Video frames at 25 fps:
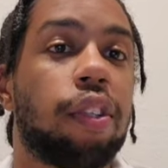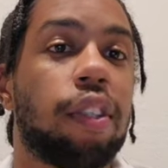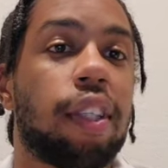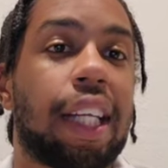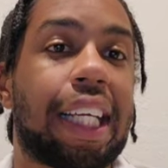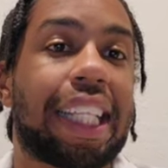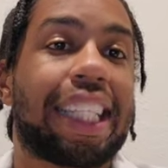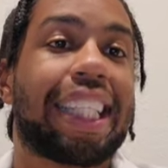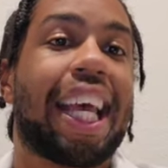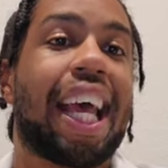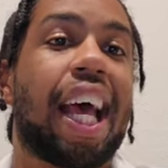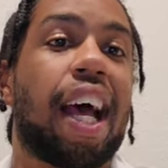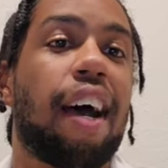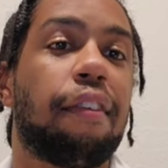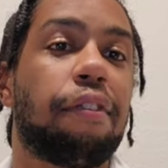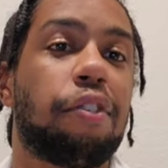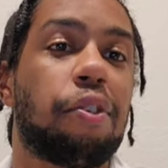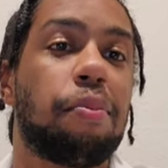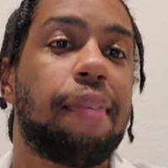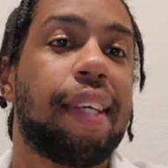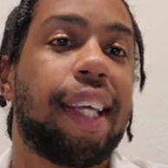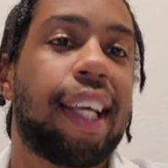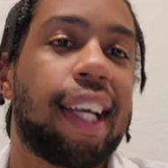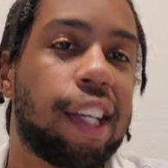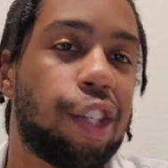Like, they have to
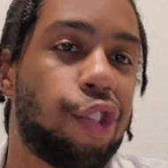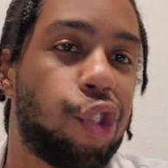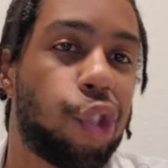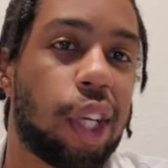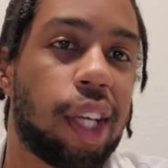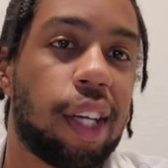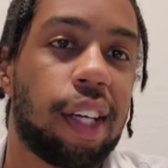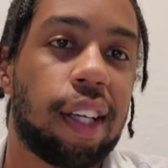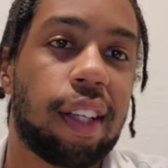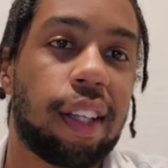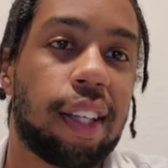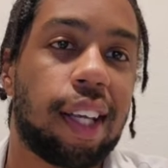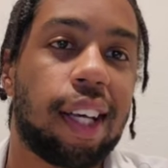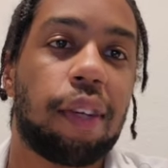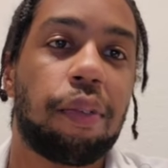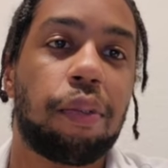be educated on that,